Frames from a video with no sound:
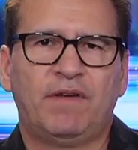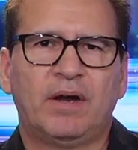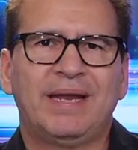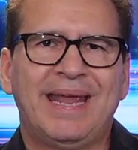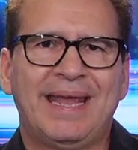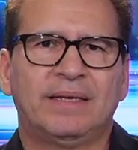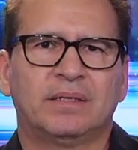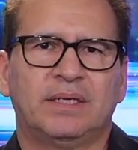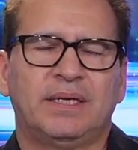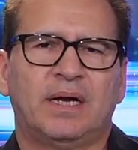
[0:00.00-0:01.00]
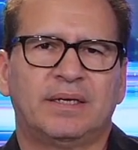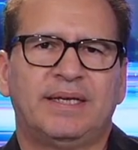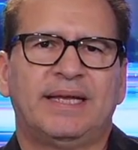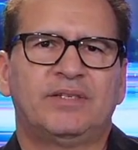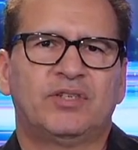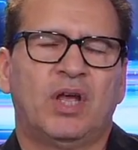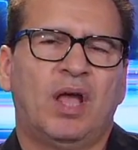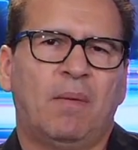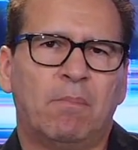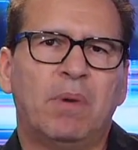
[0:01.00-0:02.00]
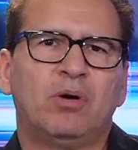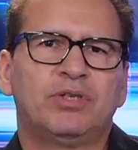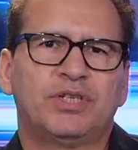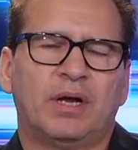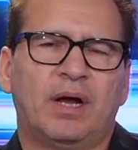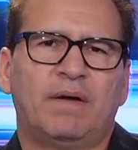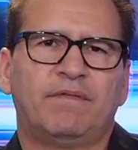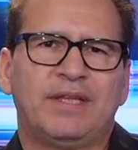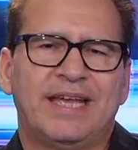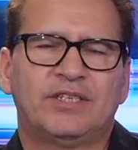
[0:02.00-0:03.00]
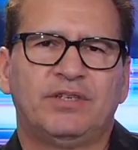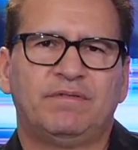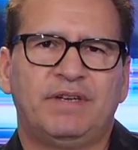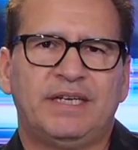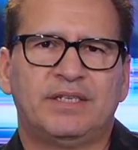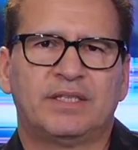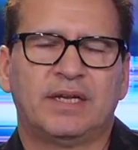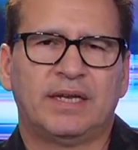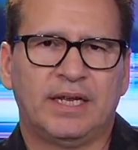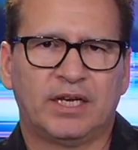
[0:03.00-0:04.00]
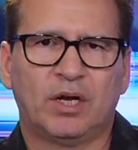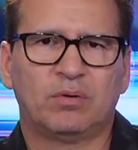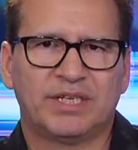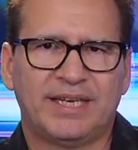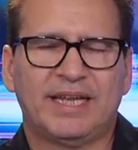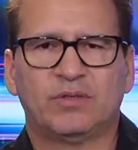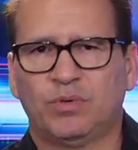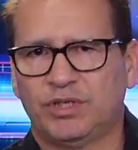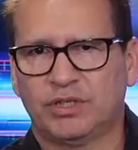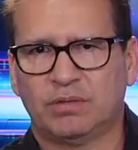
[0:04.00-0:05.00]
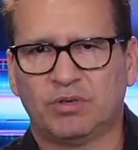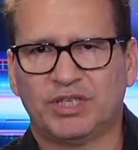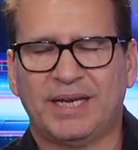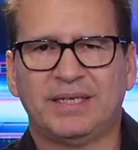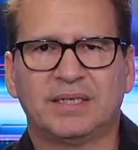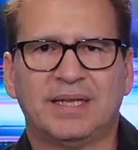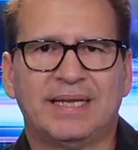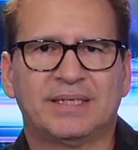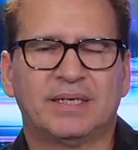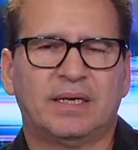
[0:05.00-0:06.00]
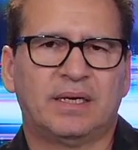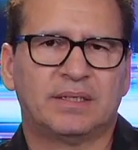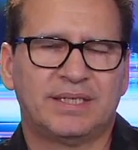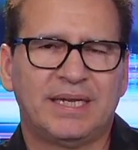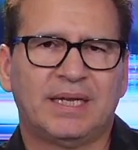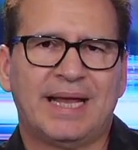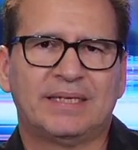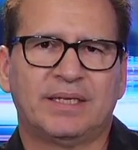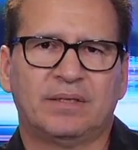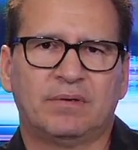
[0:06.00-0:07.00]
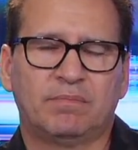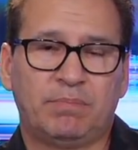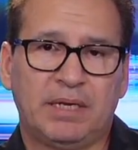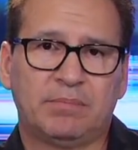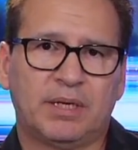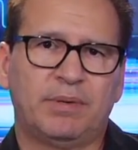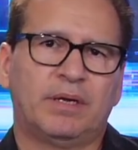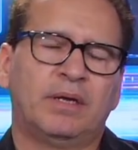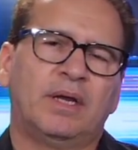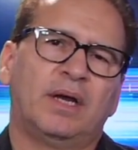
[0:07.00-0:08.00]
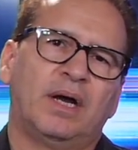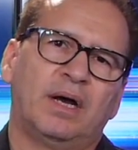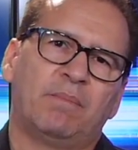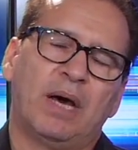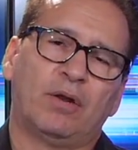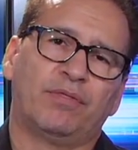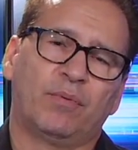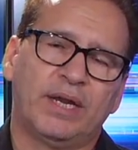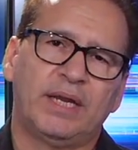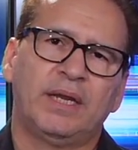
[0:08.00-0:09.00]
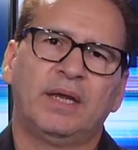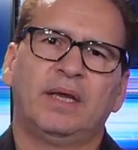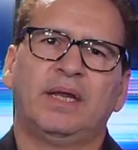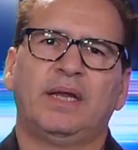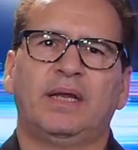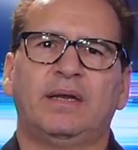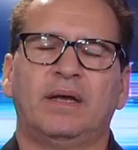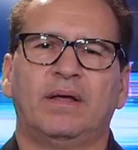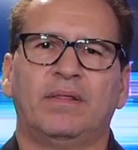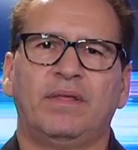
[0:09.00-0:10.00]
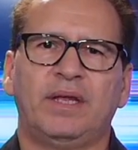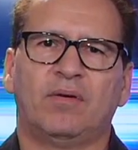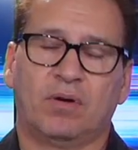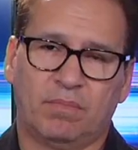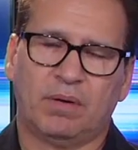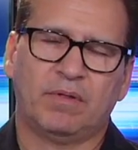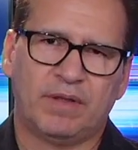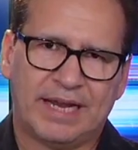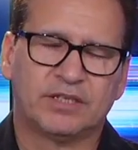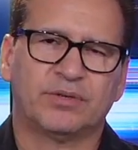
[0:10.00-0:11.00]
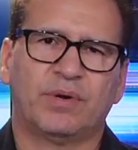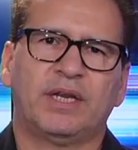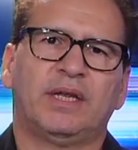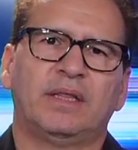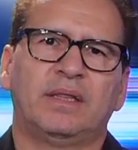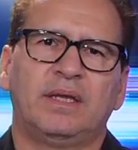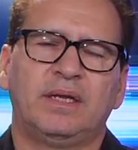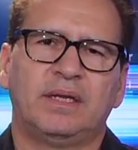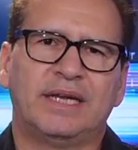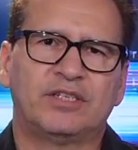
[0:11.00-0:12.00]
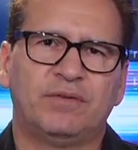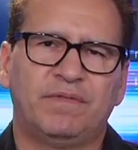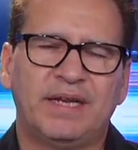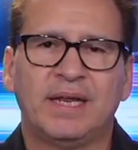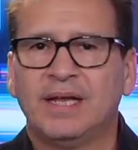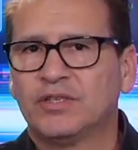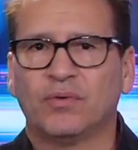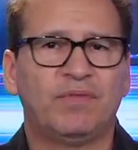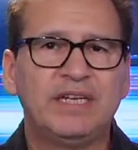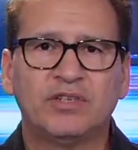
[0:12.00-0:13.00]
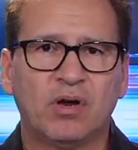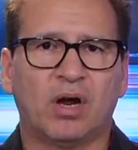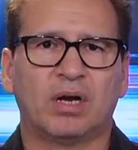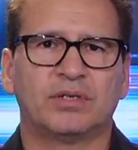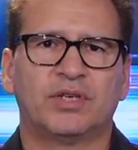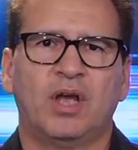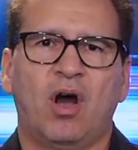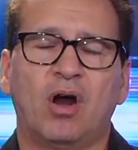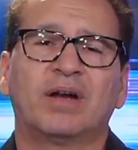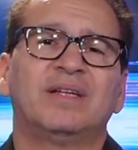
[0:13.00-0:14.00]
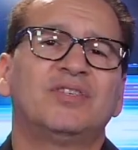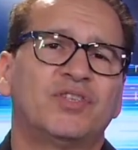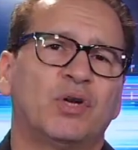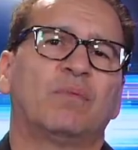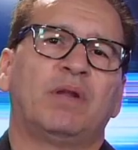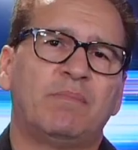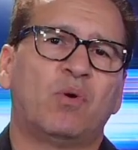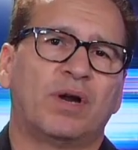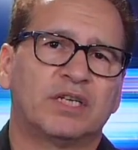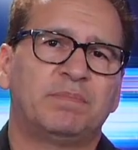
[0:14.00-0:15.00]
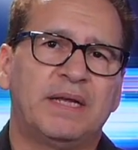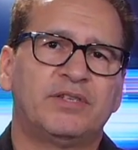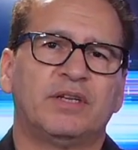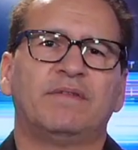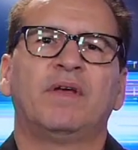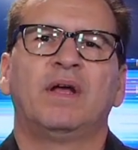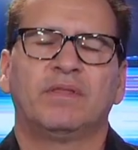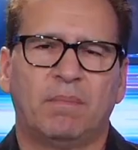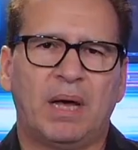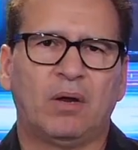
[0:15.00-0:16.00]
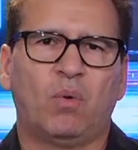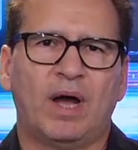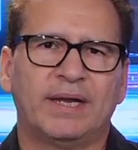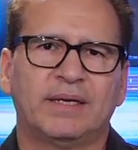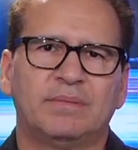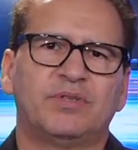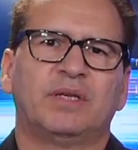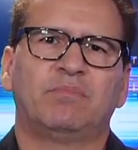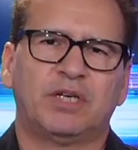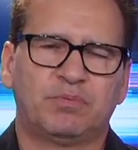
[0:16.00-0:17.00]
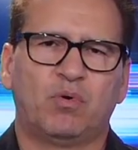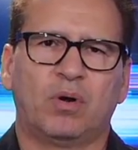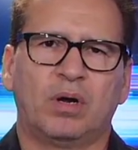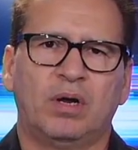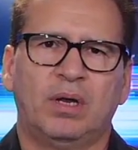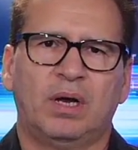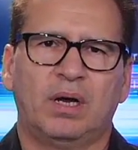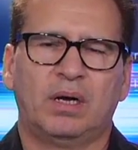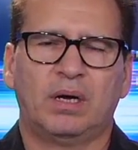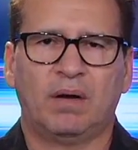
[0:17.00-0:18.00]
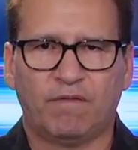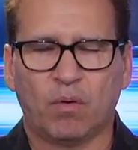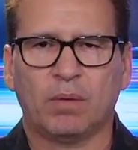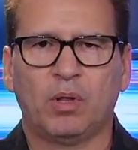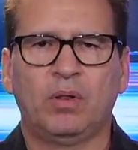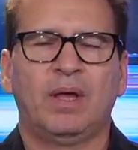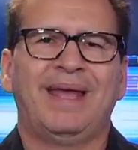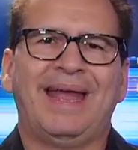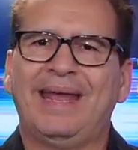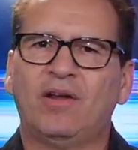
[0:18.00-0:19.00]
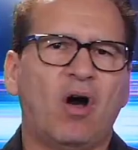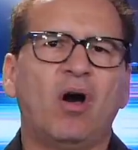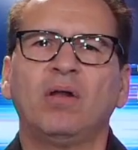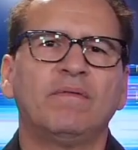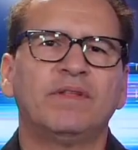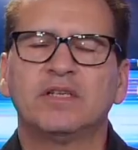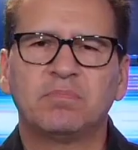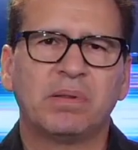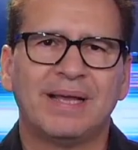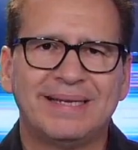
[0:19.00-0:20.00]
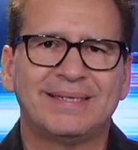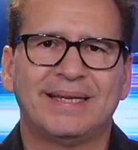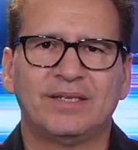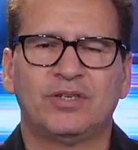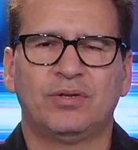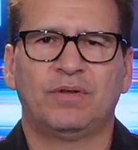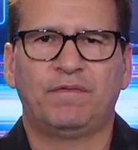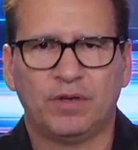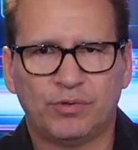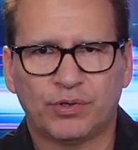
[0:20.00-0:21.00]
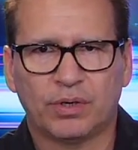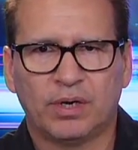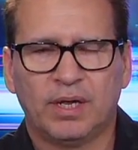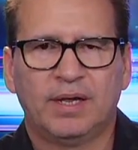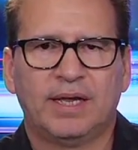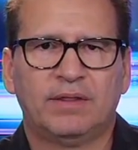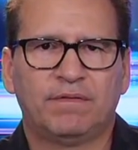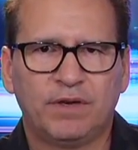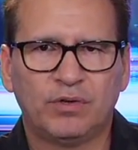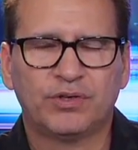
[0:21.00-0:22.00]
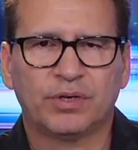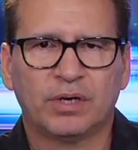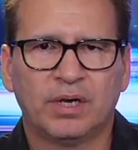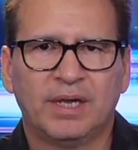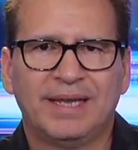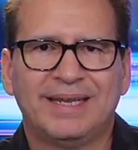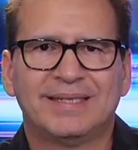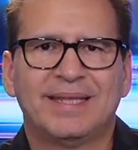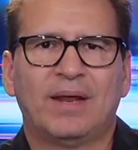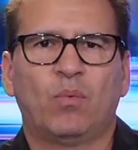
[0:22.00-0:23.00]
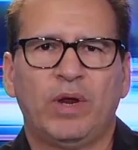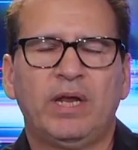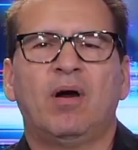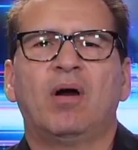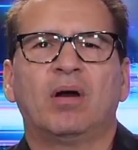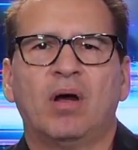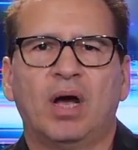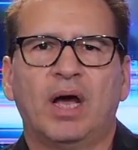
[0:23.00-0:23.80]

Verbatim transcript: very handily against most of the S U Vs that it goes against, which is the Mercedes class, uh, C-Class, and the B M W uh, Model three. In the, or the X three in the S U V. So these cars are considerably more expensive. The Model Y comes in much more uh, affordable, and all of this plays into the future. And the future is that we are